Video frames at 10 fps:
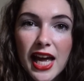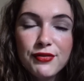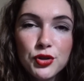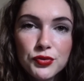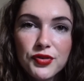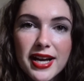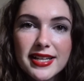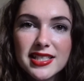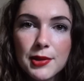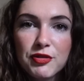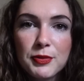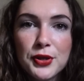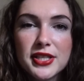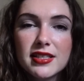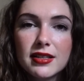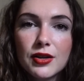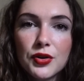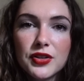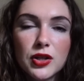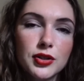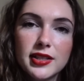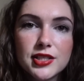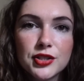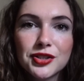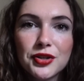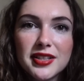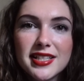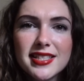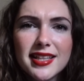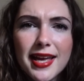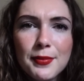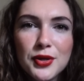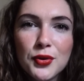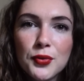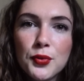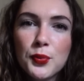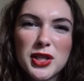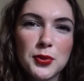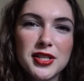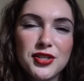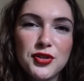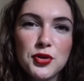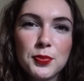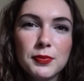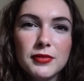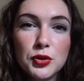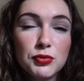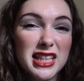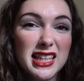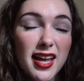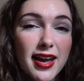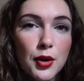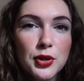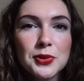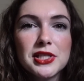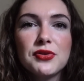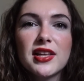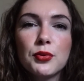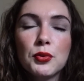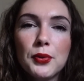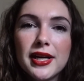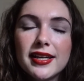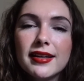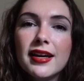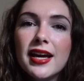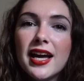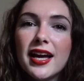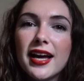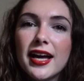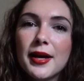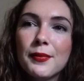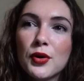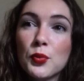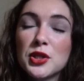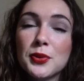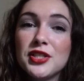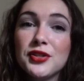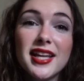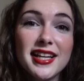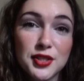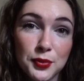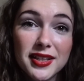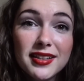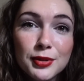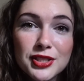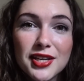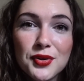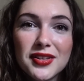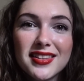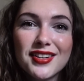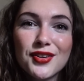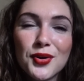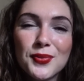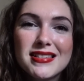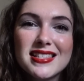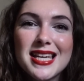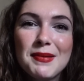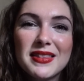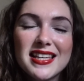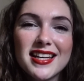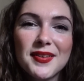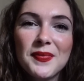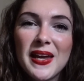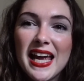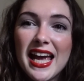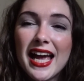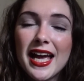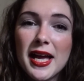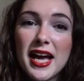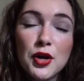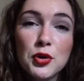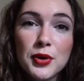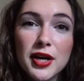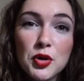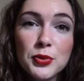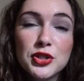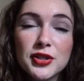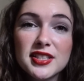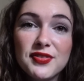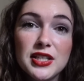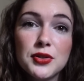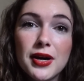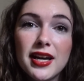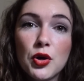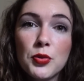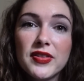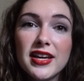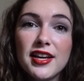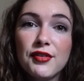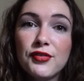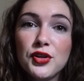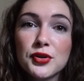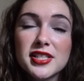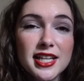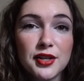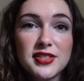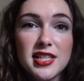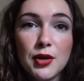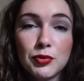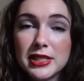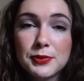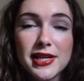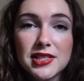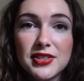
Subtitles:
If you've read some of the books that are on the long list or shortlist, then let me know which ones you really like, which ones you think will win, or which ones you'd like to win, because I know that they're not always the same thing. I hope you enjoyed this video, and I hope that if you're sick of seeing Women's Prize